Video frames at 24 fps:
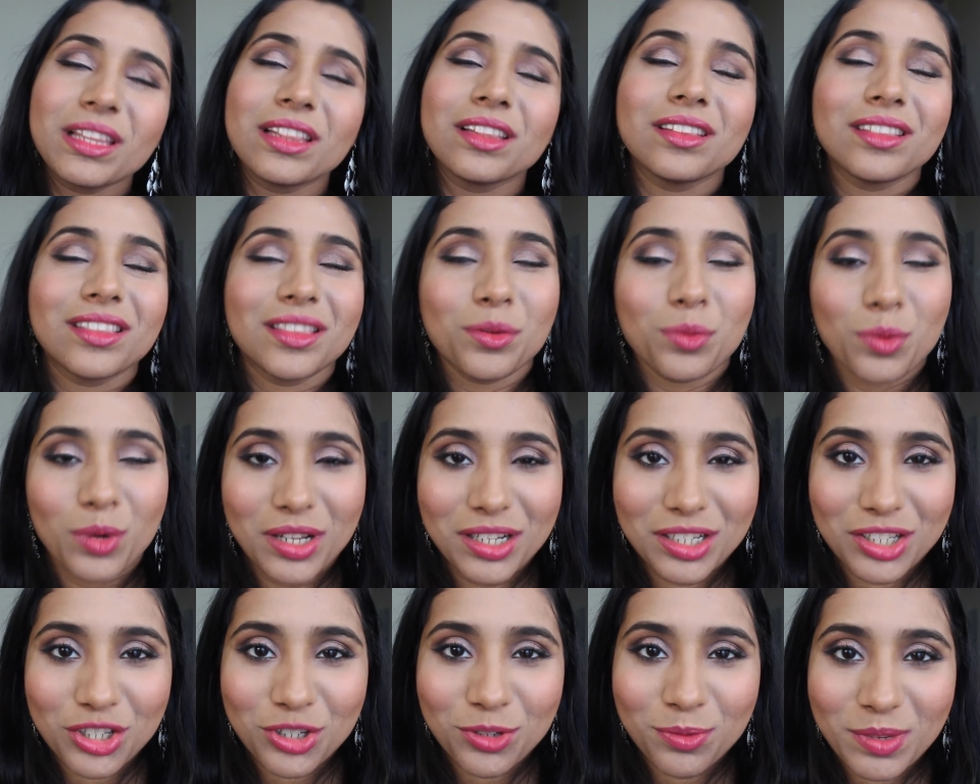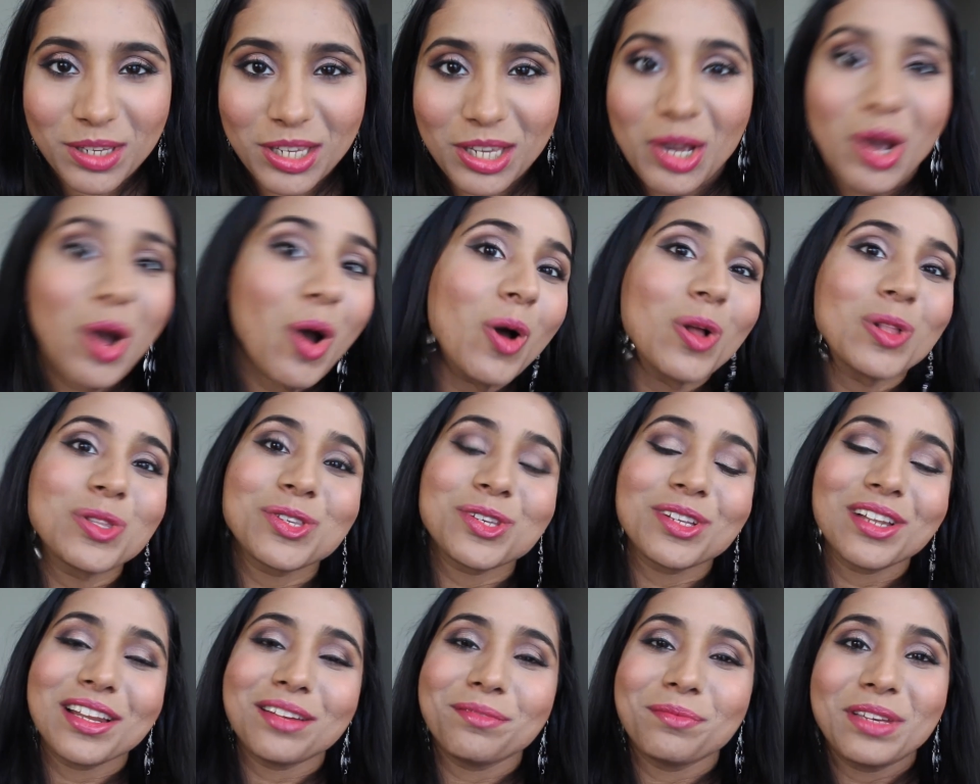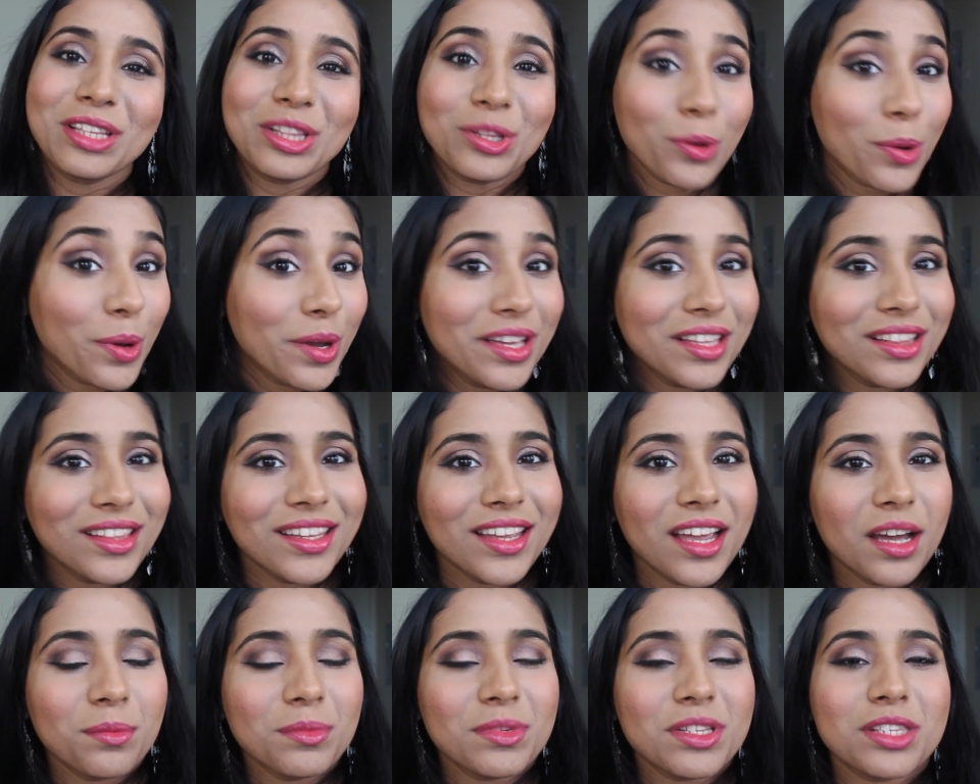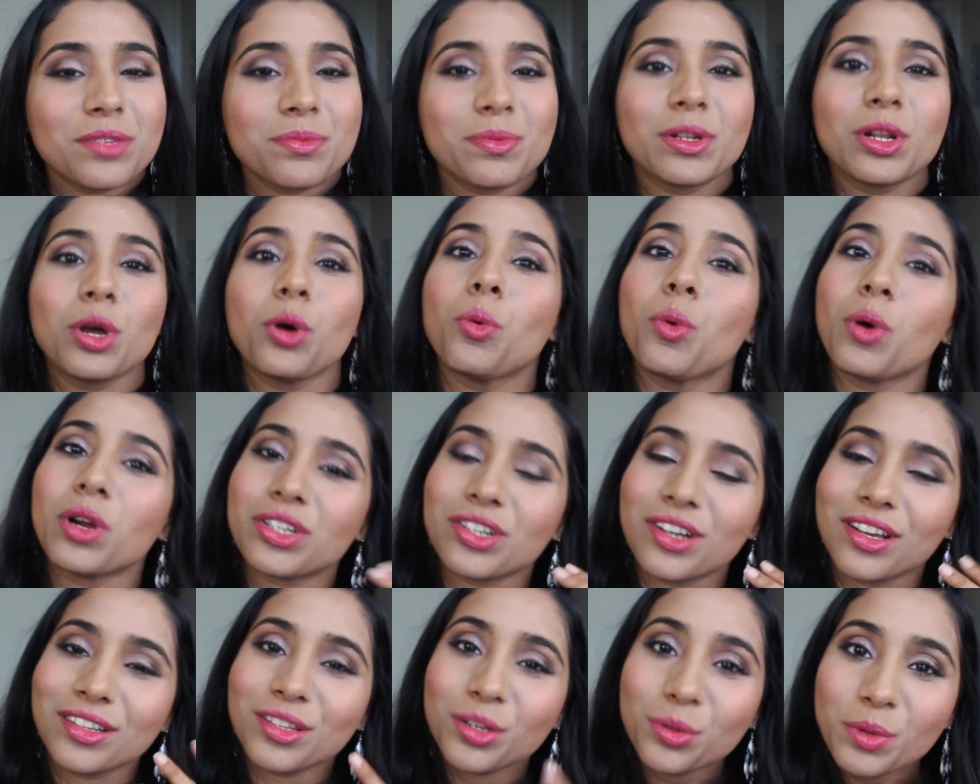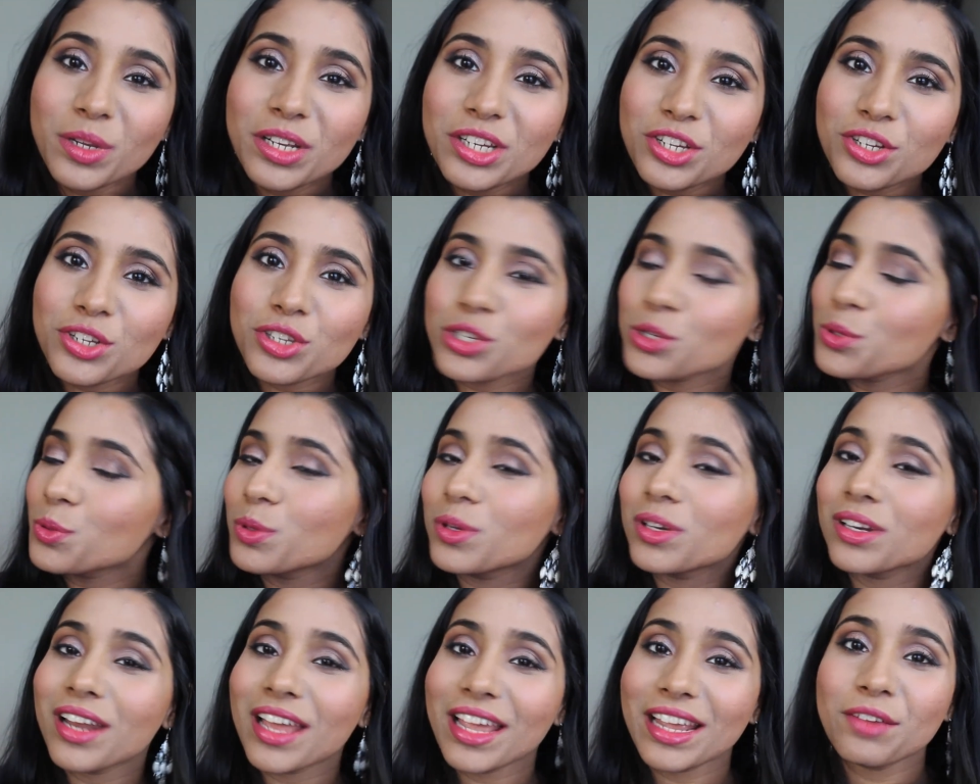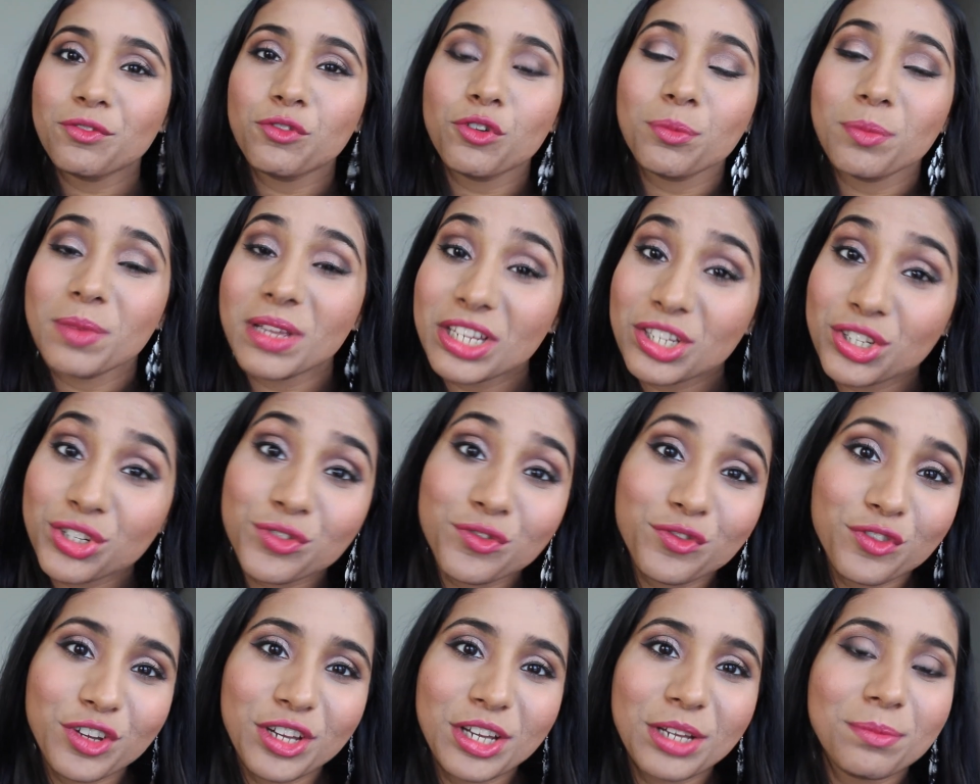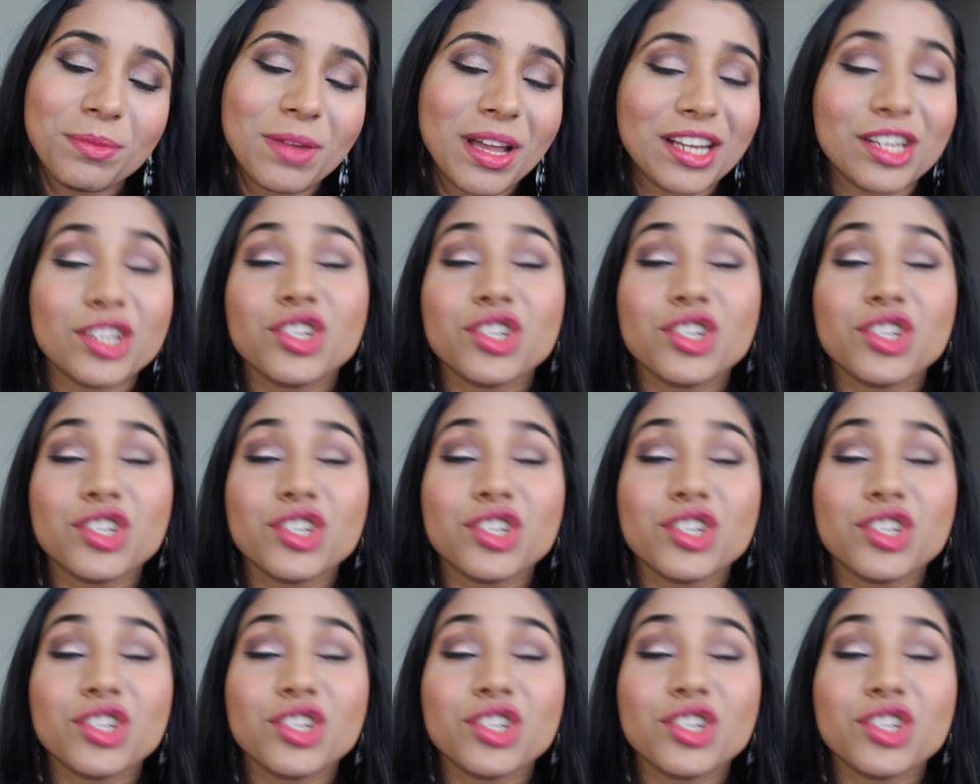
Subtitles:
mean the world to me. Also let me know in the comments below what other videos you would like for me to film,